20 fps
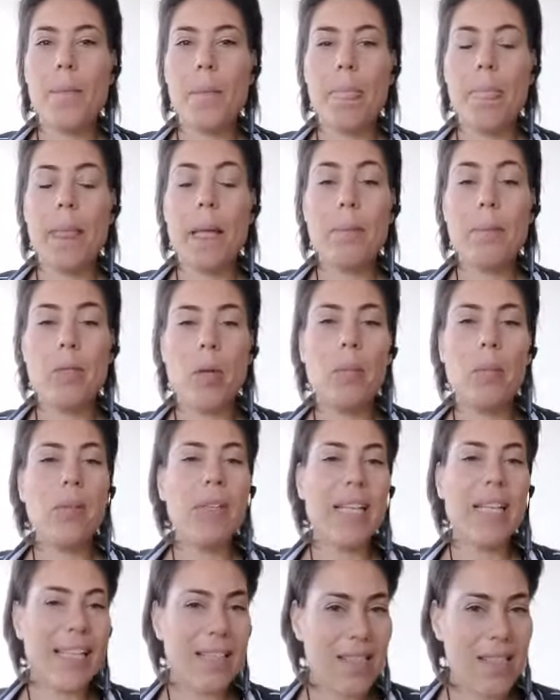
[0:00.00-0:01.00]

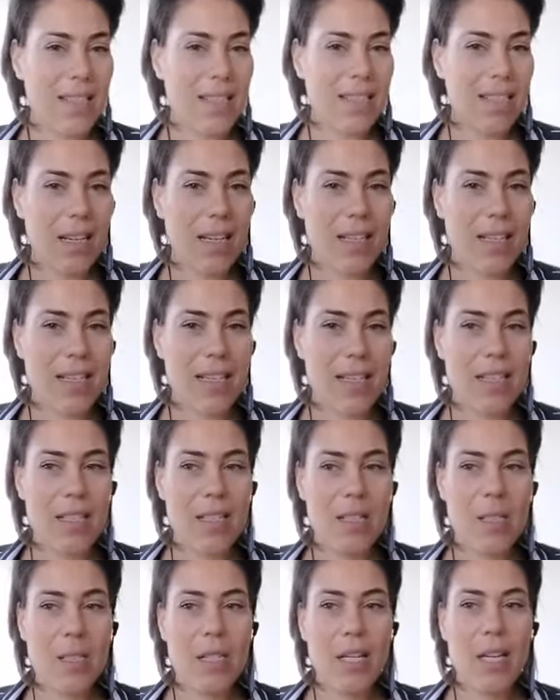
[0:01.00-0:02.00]
abdominal
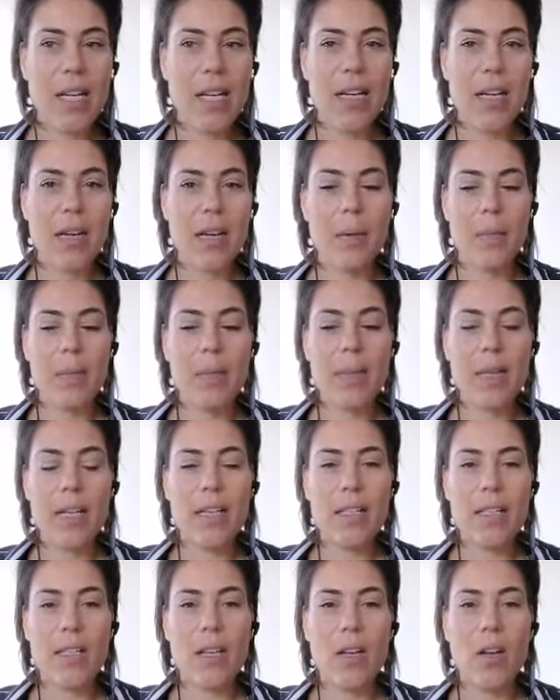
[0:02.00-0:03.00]
exercises,
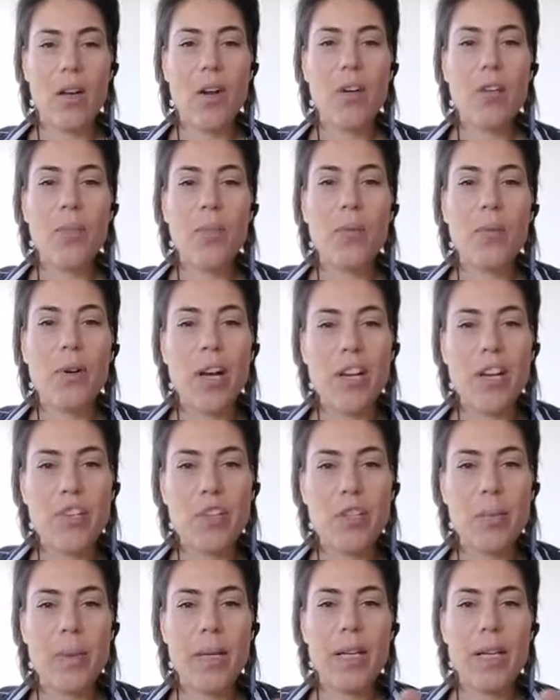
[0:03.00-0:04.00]
there's a lot of
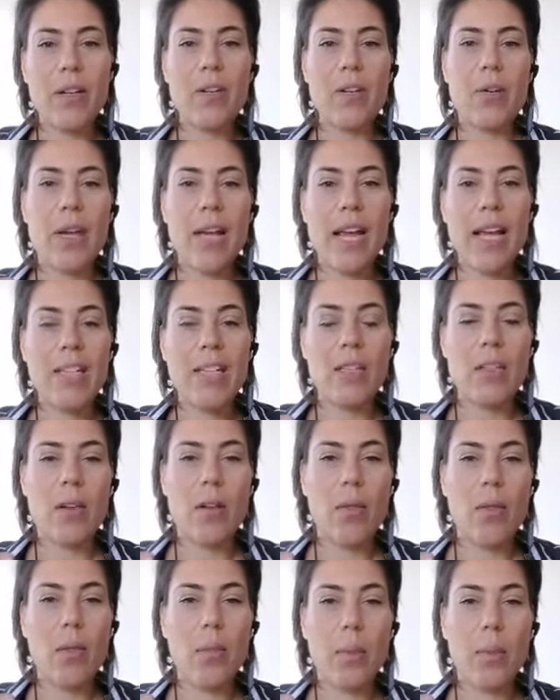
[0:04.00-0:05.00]
pressure being created
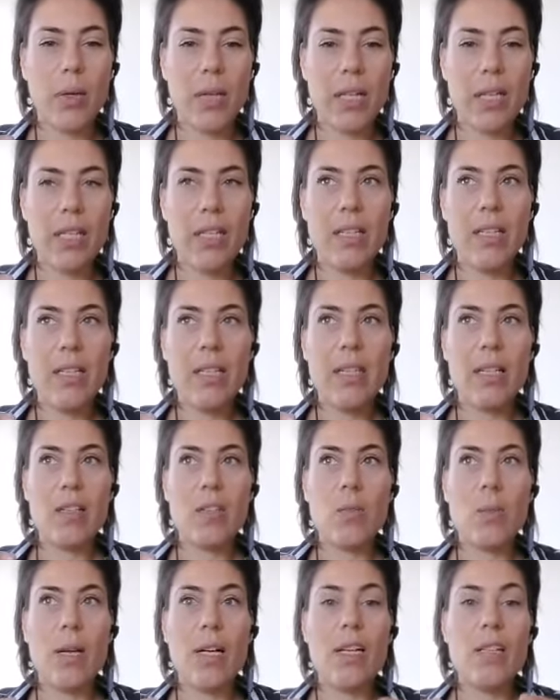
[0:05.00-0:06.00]
on the body,
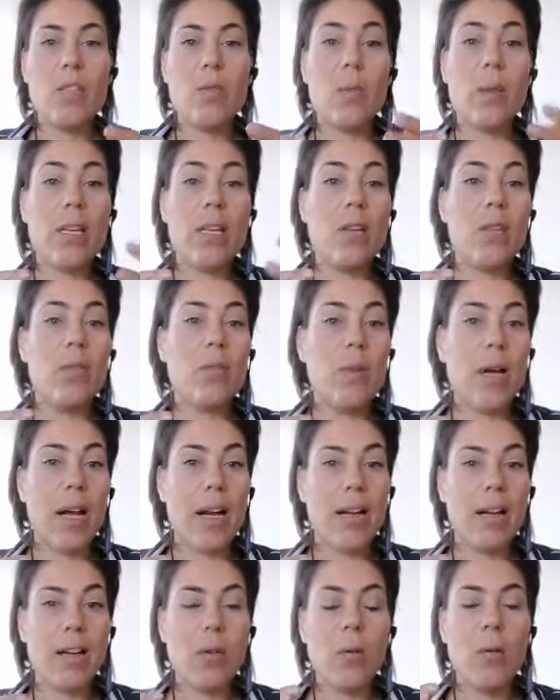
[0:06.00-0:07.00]
as well as when you
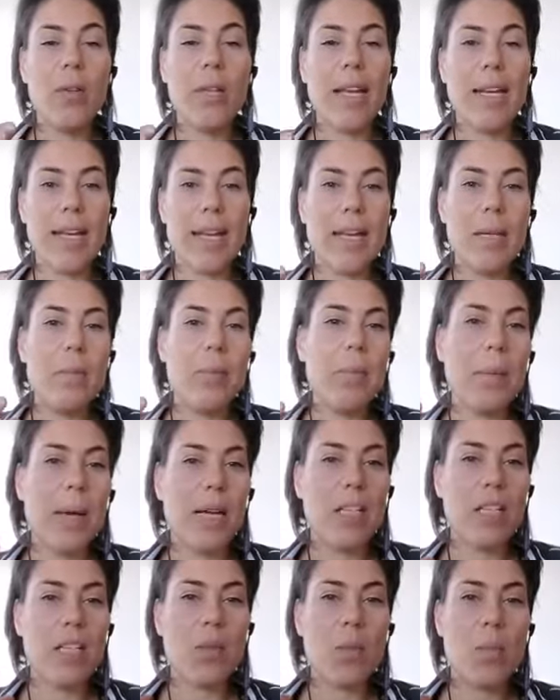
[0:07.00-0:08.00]
run, all that
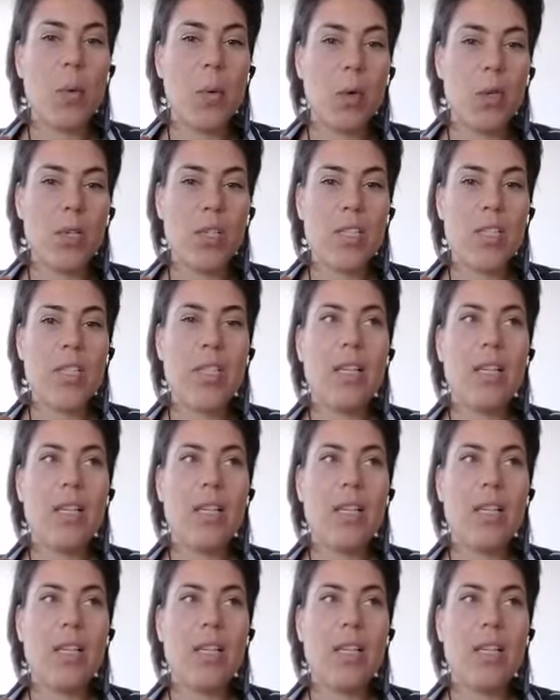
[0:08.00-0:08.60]
impact sports.